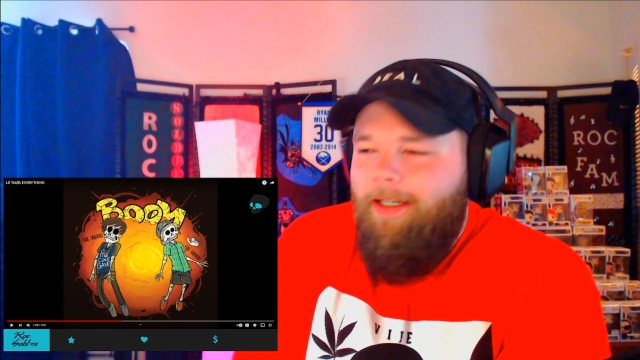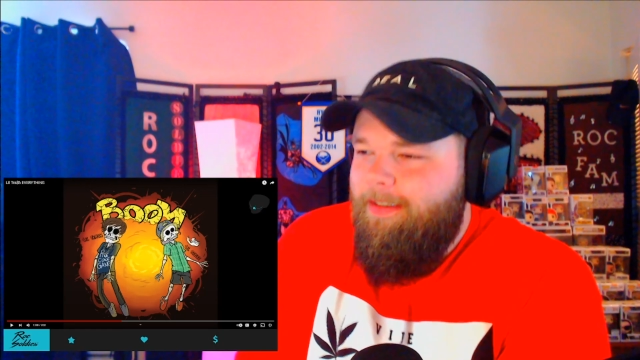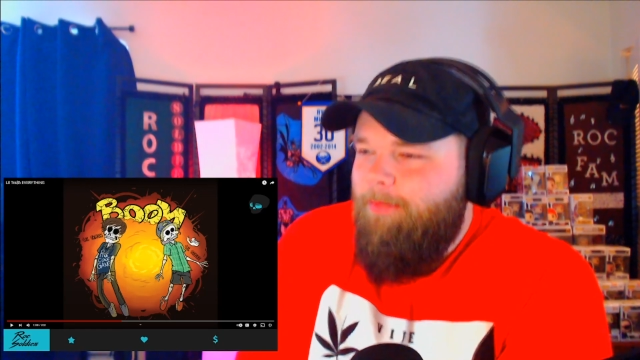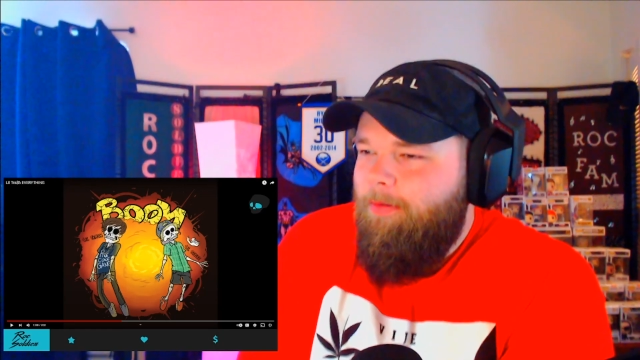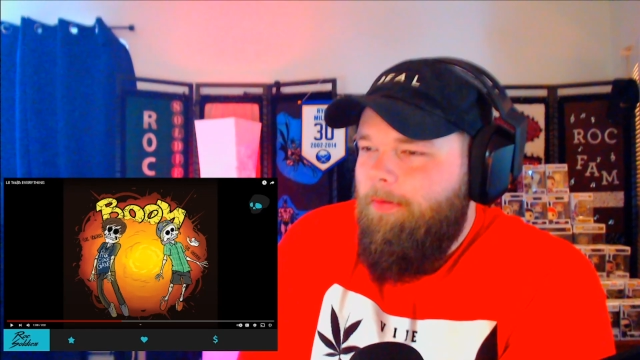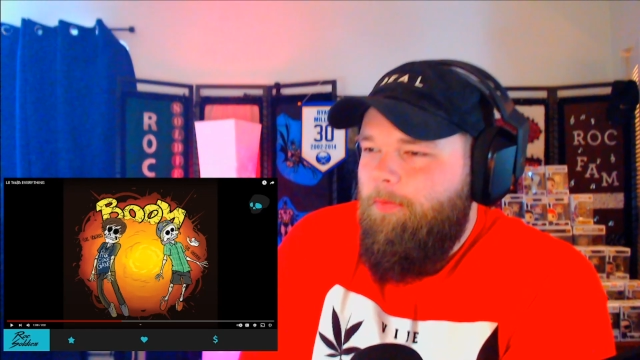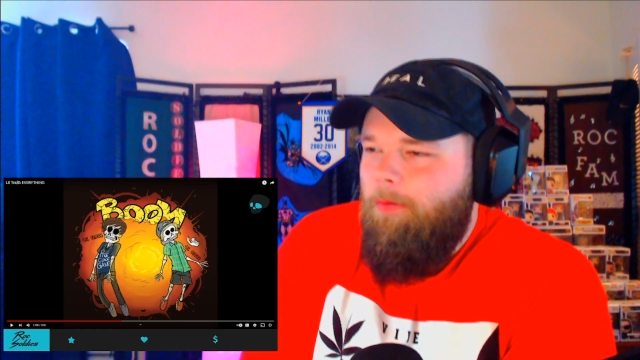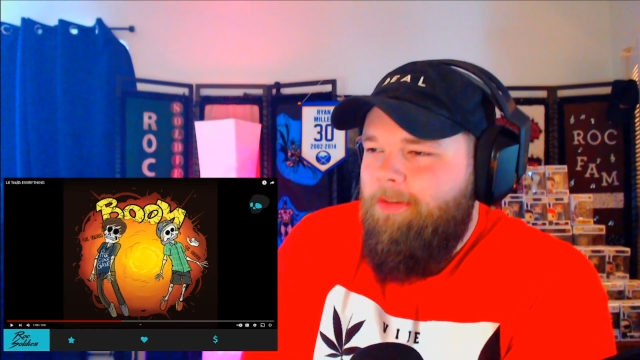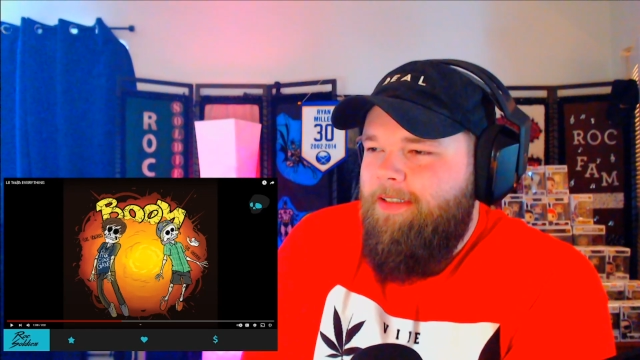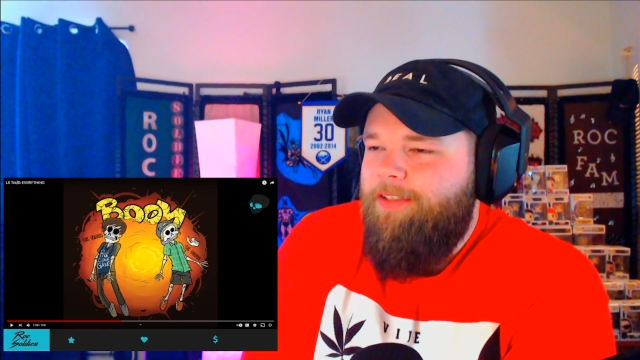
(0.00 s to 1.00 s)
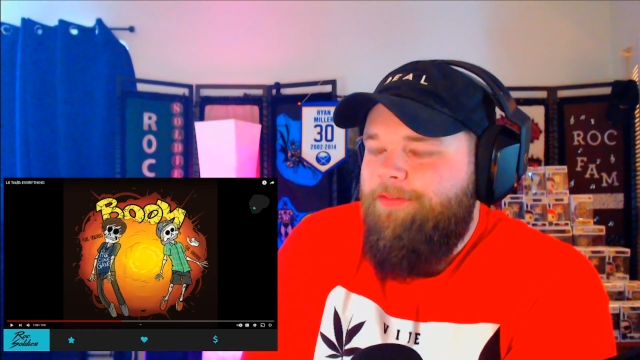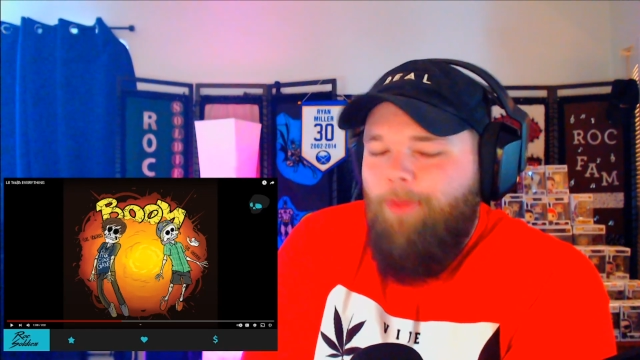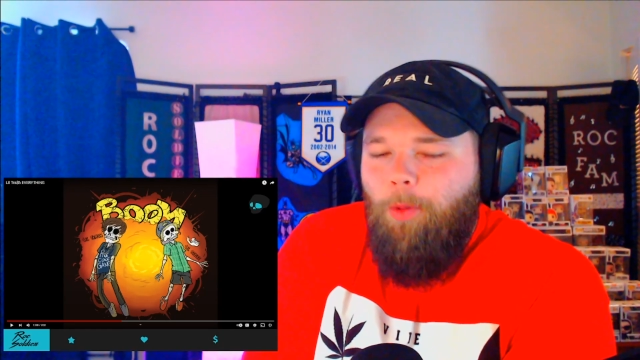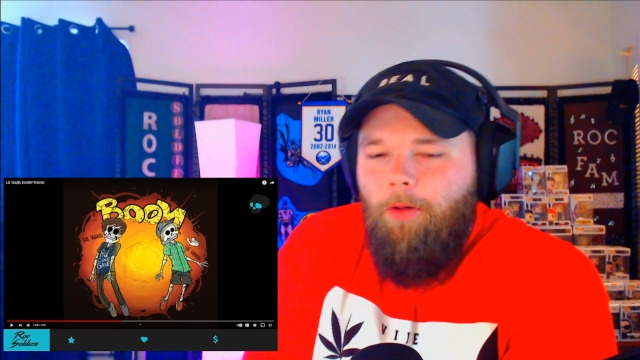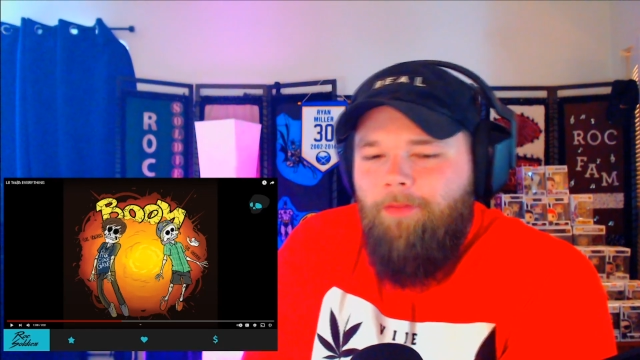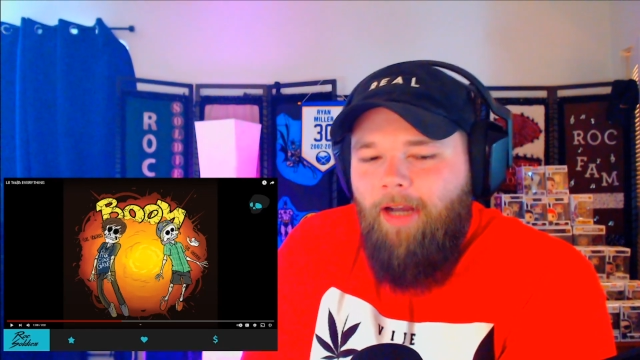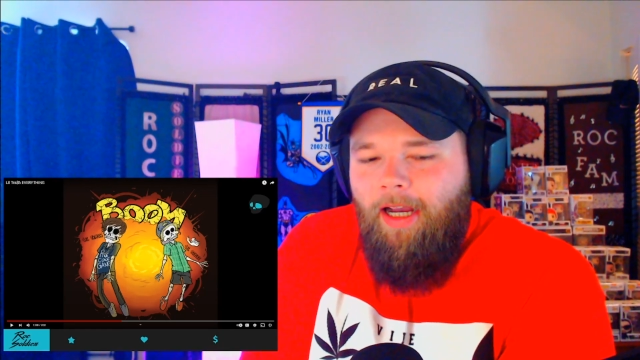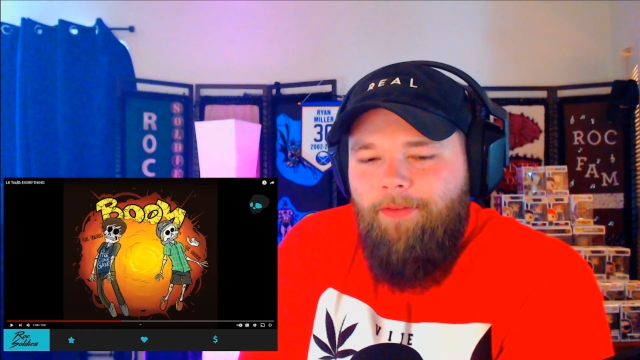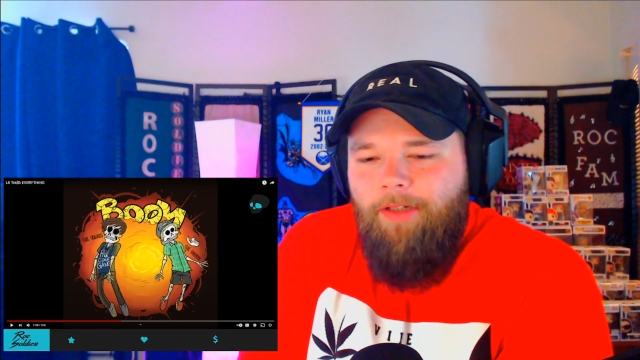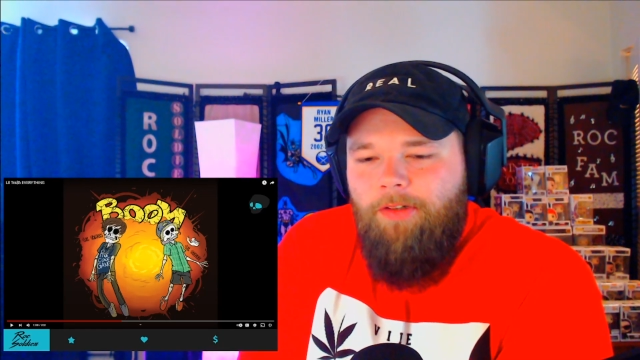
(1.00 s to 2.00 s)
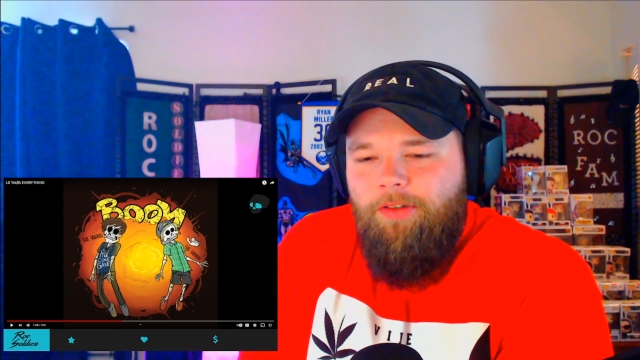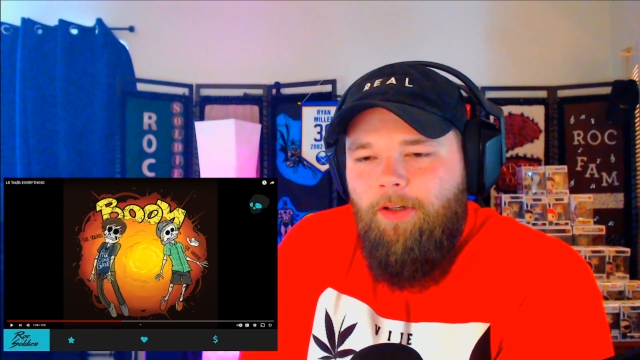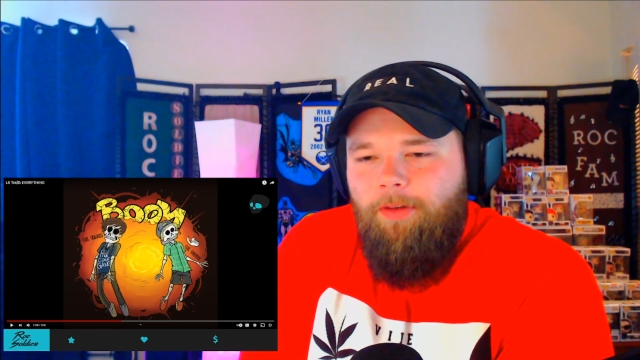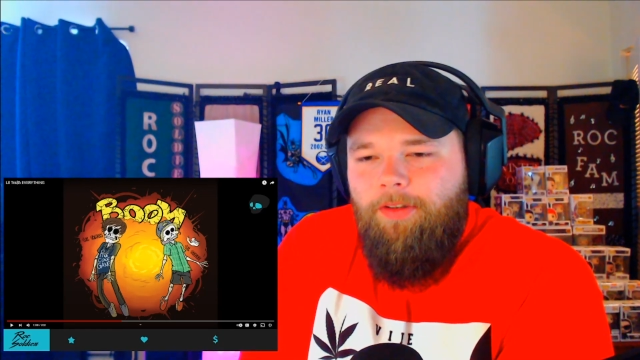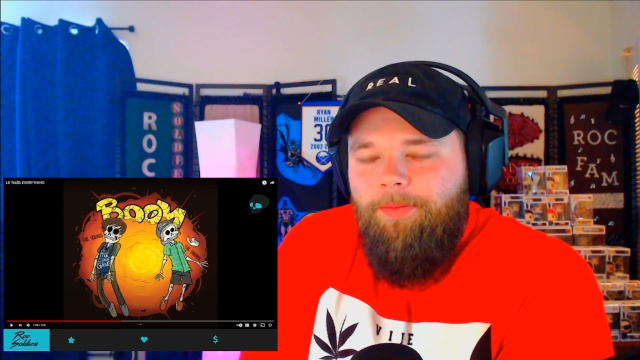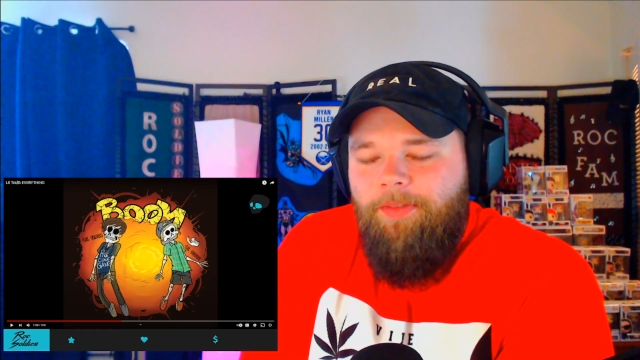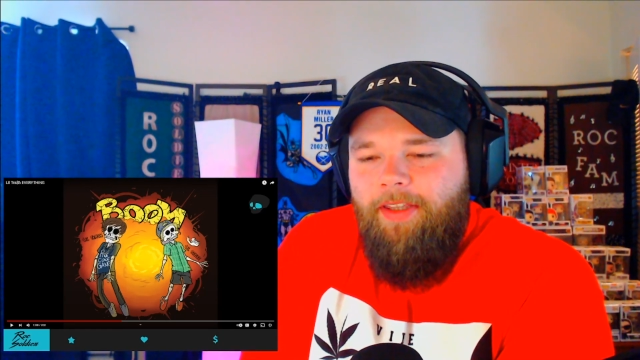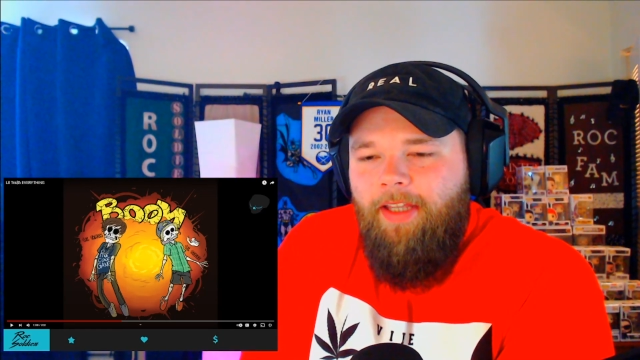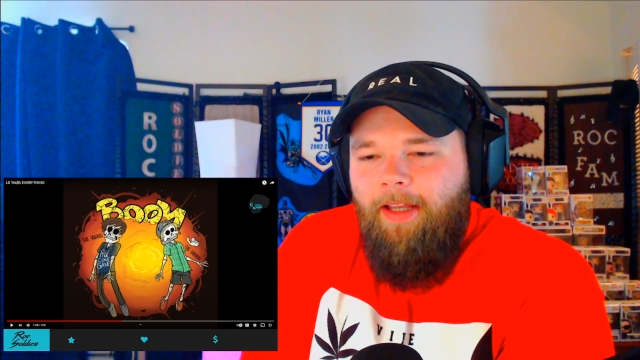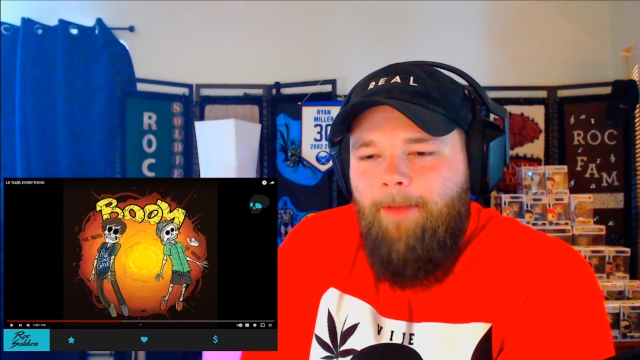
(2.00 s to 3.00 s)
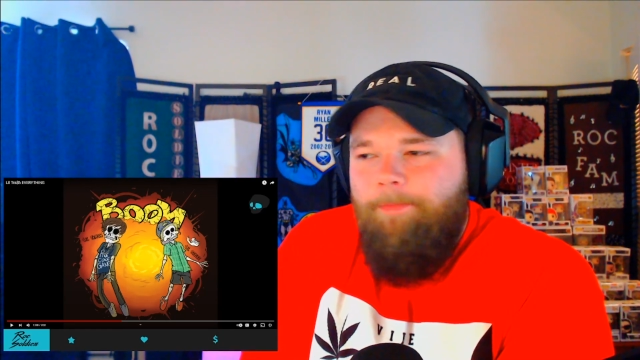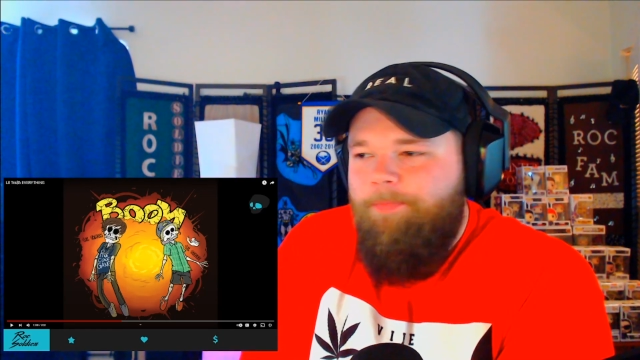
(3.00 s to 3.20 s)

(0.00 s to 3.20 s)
Because what, what was this, four or five years ago or something like that?